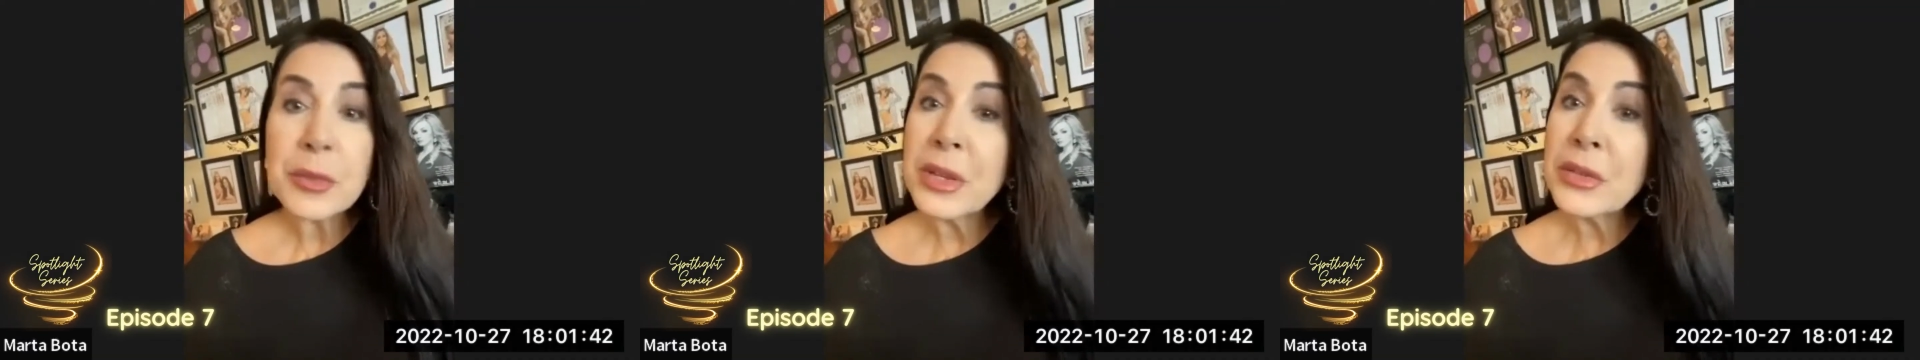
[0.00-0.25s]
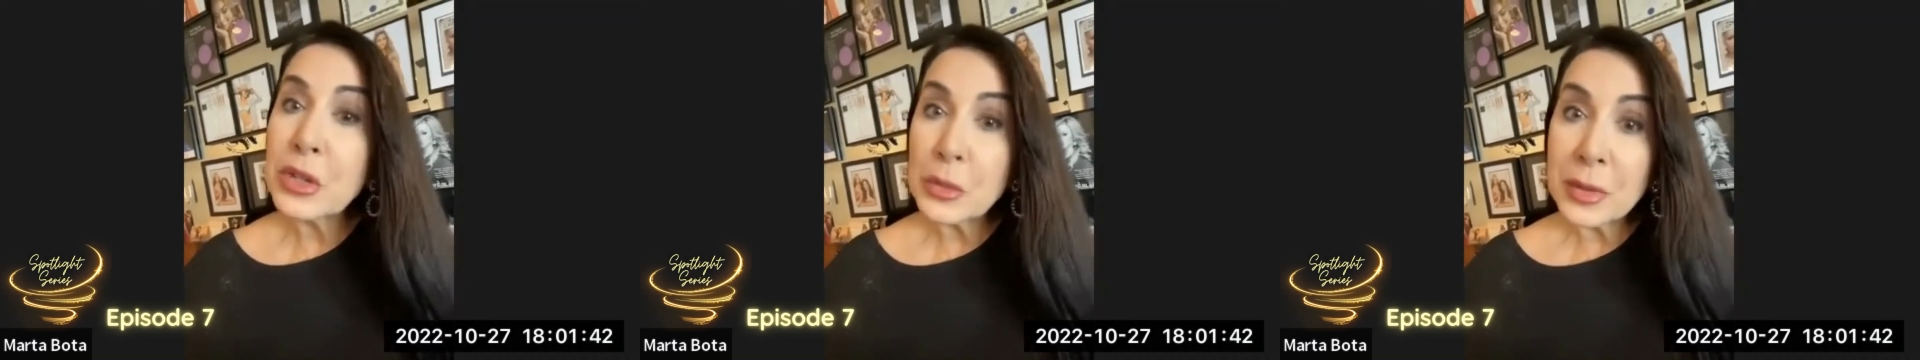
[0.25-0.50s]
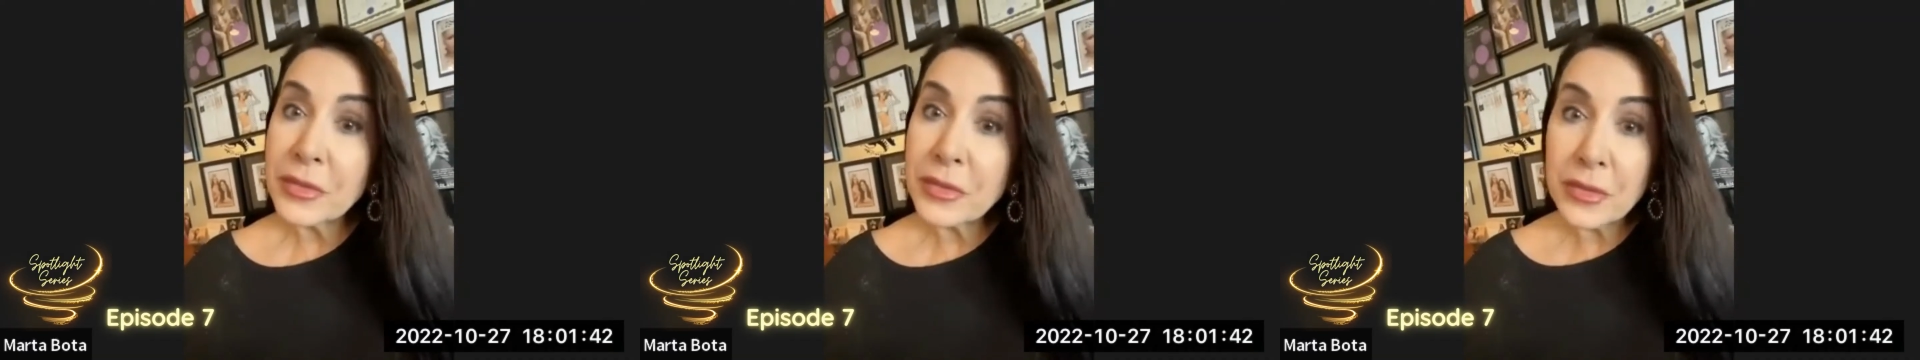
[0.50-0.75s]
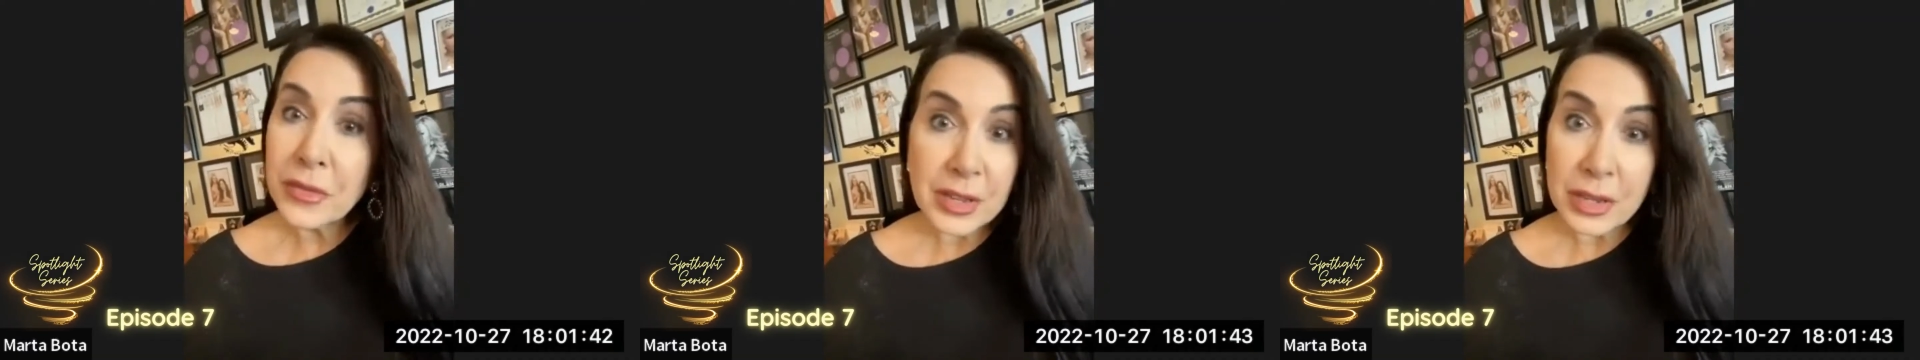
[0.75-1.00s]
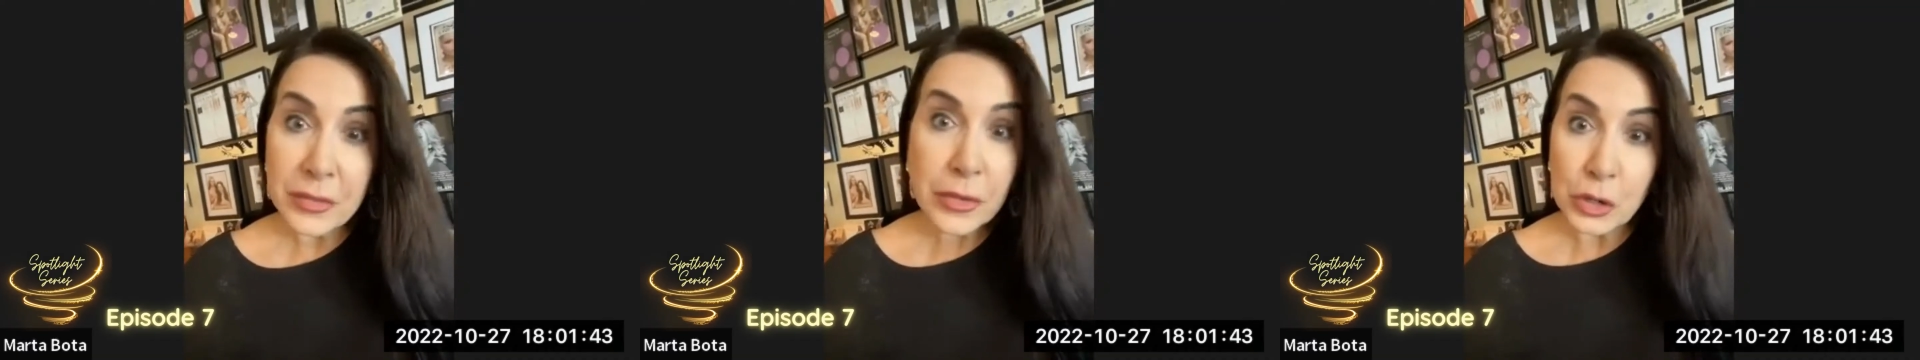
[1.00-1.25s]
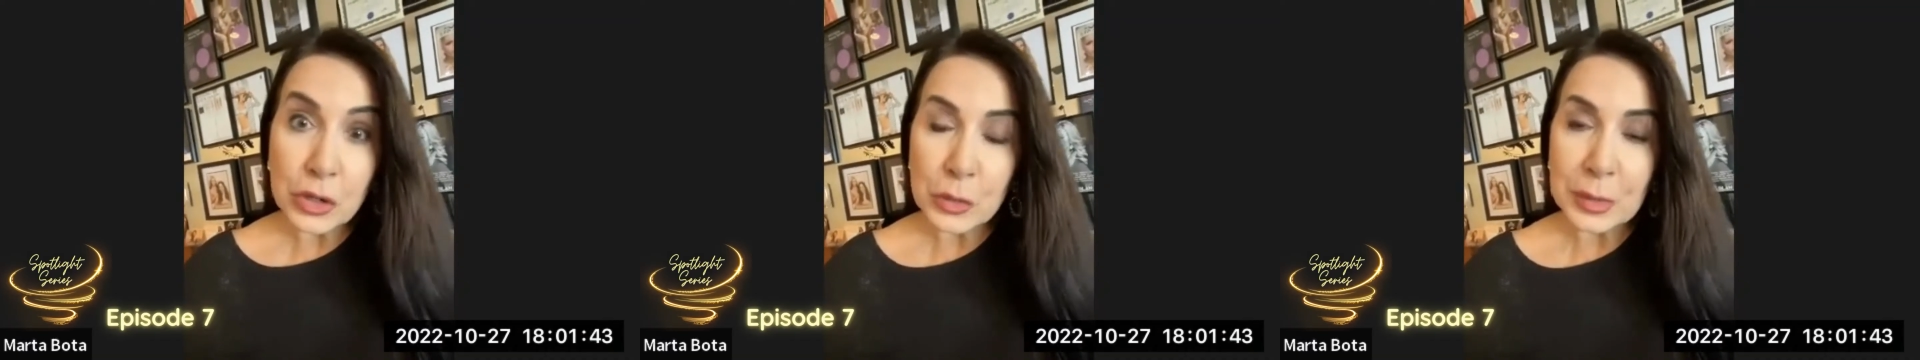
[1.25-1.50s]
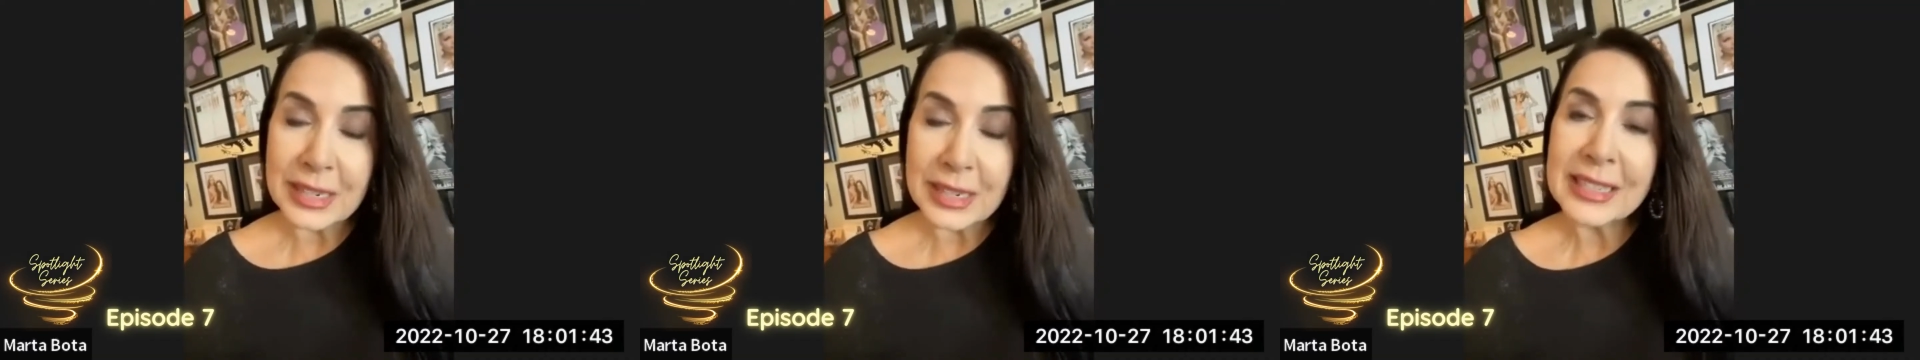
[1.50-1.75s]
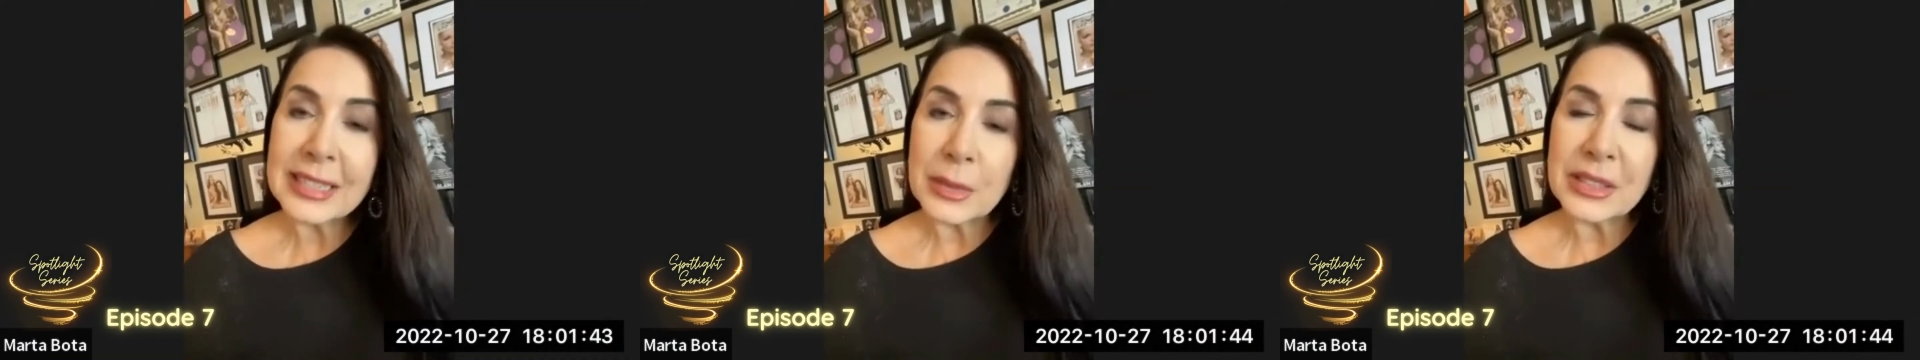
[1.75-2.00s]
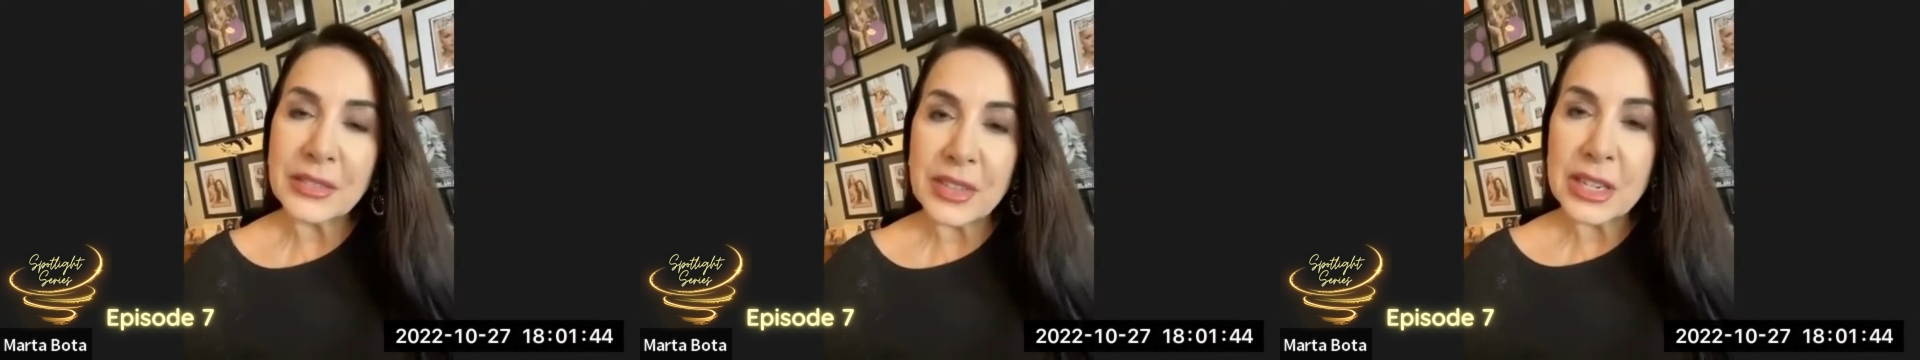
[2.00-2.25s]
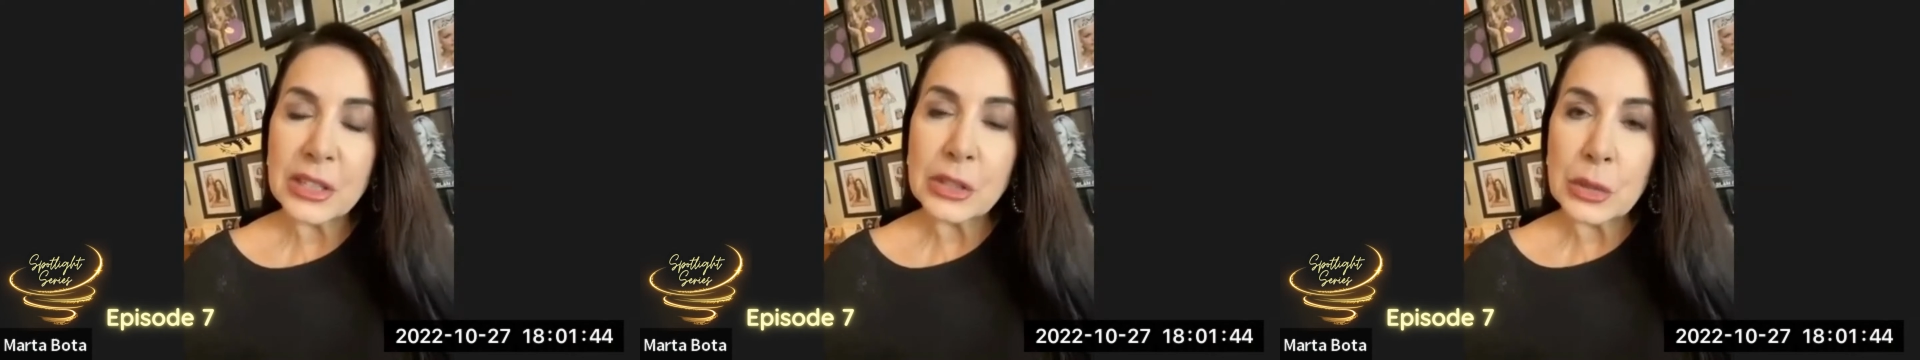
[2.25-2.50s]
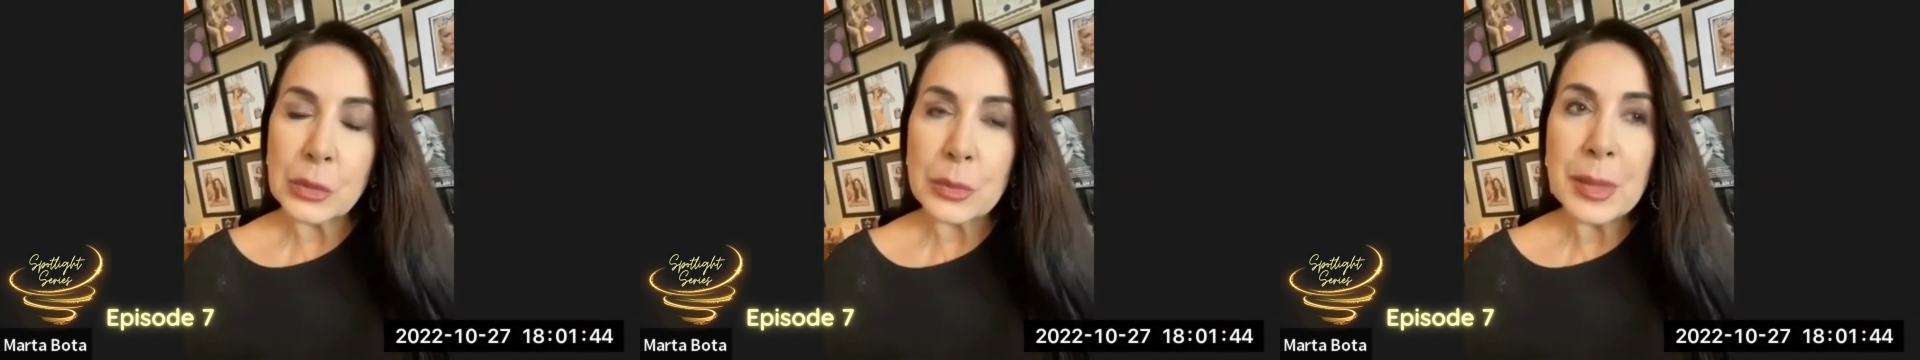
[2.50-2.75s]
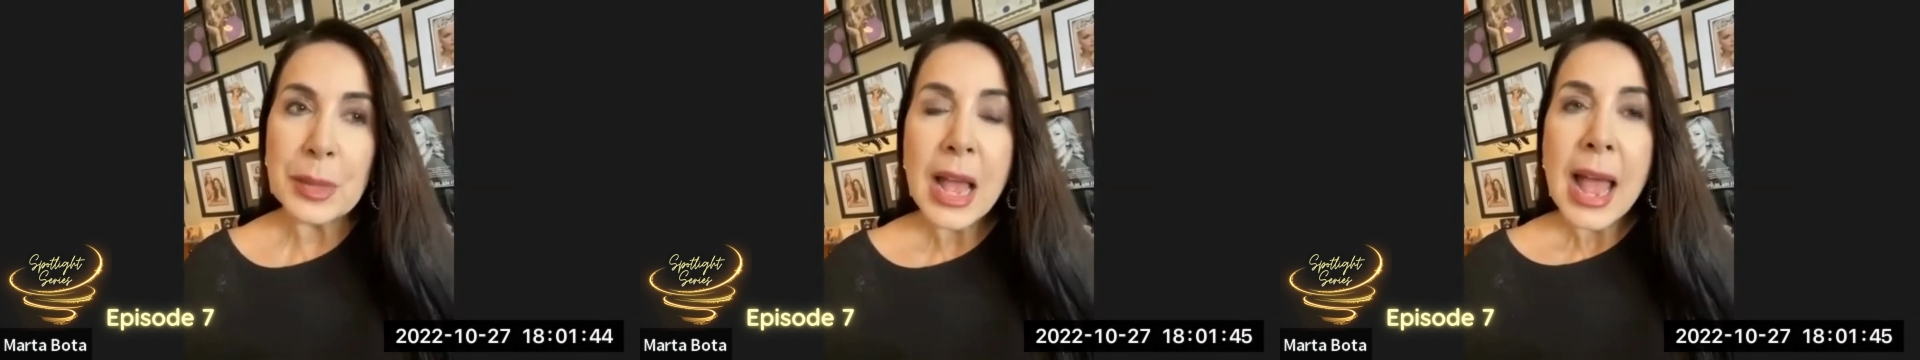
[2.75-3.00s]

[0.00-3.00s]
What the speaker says: We do it virtually, so it's via Zoom,